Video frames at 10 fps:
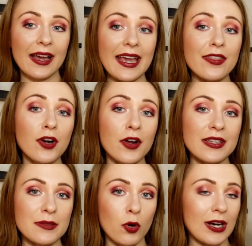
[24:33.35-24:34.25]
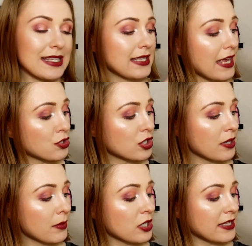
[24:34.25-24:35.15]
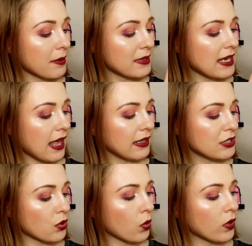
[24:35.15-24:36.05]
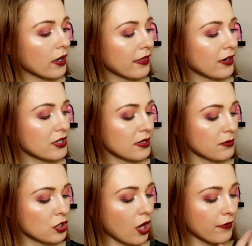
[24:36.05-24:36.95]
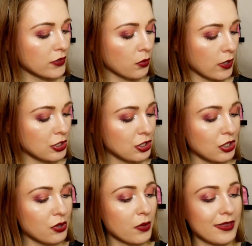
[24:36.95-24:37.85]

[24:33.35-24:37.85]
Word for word: Again, there are these more intense shimmers and metallics, or there's some softer ones too.